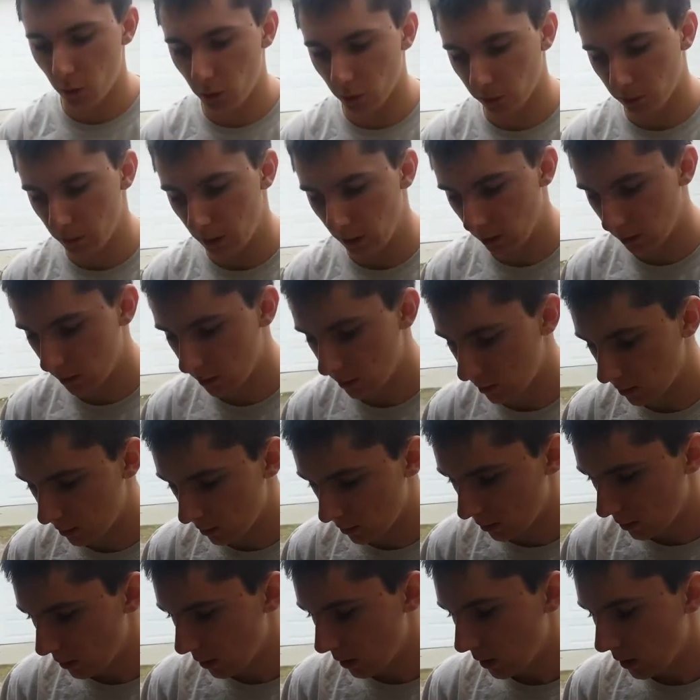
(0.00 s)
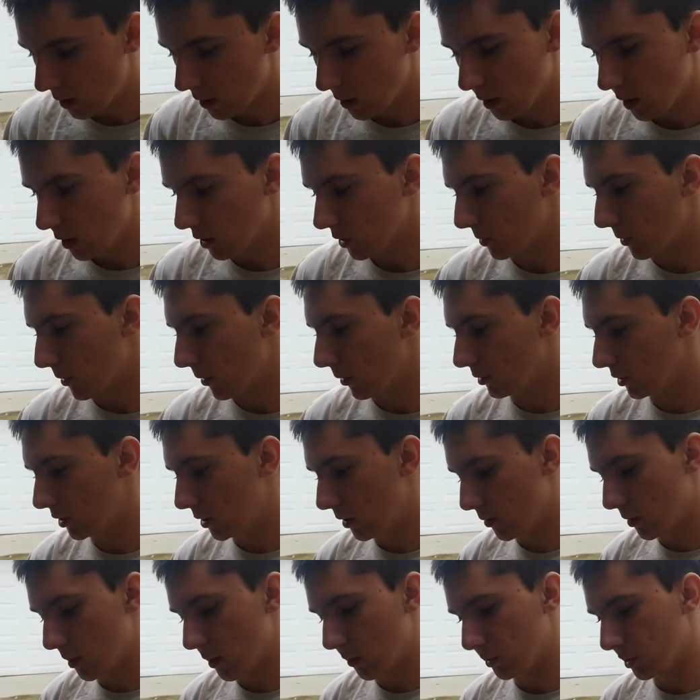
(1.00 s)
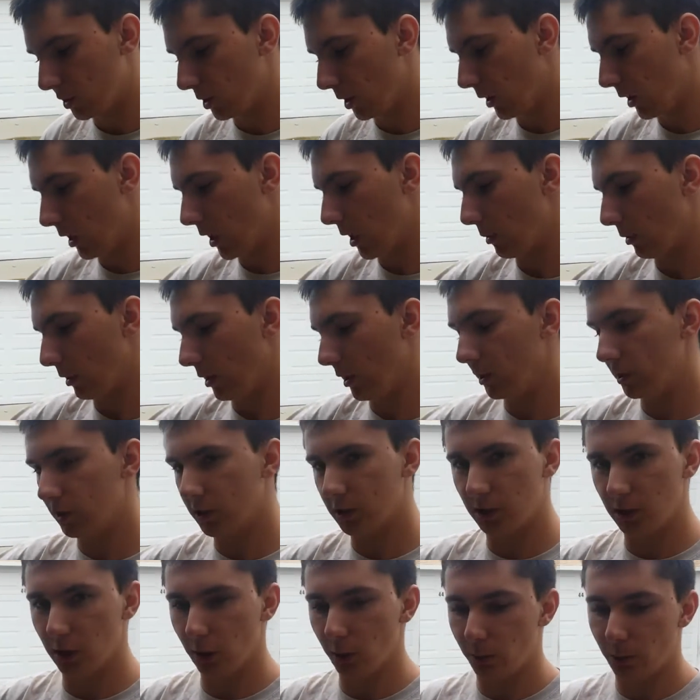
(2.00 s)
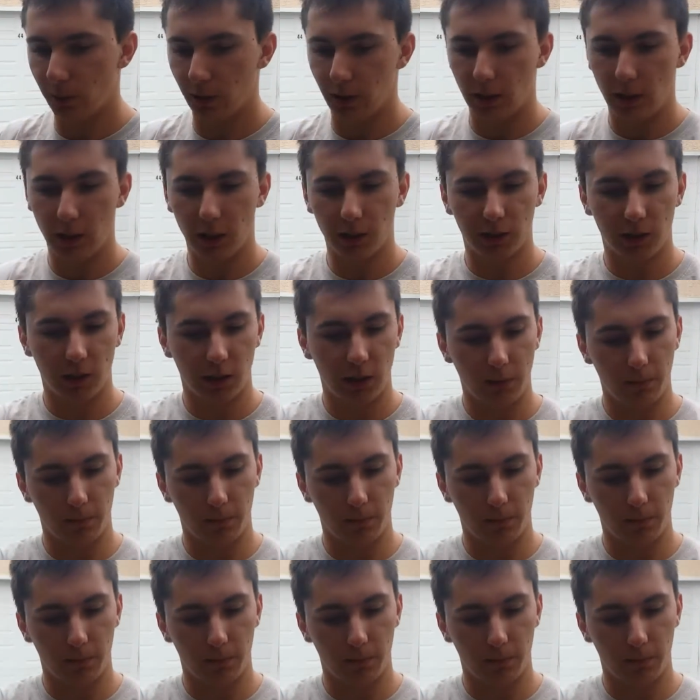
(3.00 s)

with me. That's what I was doing. I was sitting here with these stupid things, and they,